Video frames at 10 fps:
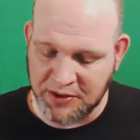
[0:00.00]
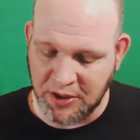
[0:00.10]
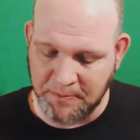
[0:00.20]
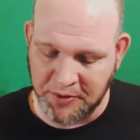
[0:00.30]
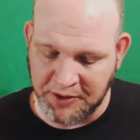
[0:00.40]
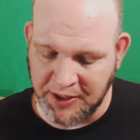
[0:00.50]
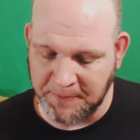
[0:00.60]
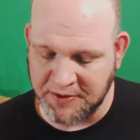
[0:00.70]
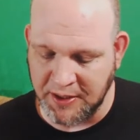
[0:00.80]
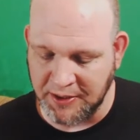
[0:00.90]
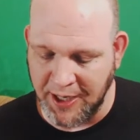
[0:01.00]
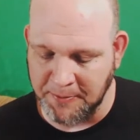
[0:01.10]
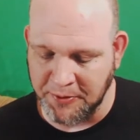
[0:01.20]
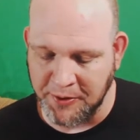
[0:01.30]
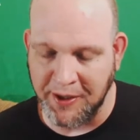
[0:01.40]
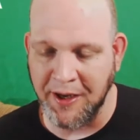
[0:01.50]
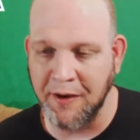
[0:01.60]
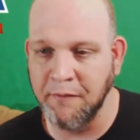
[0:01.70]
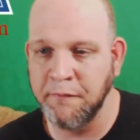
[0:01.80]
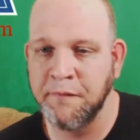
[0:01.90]
start building up a library
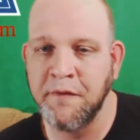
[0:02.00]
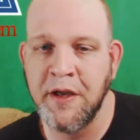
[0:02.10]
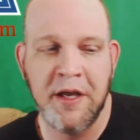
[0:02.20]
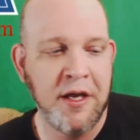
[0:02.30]
of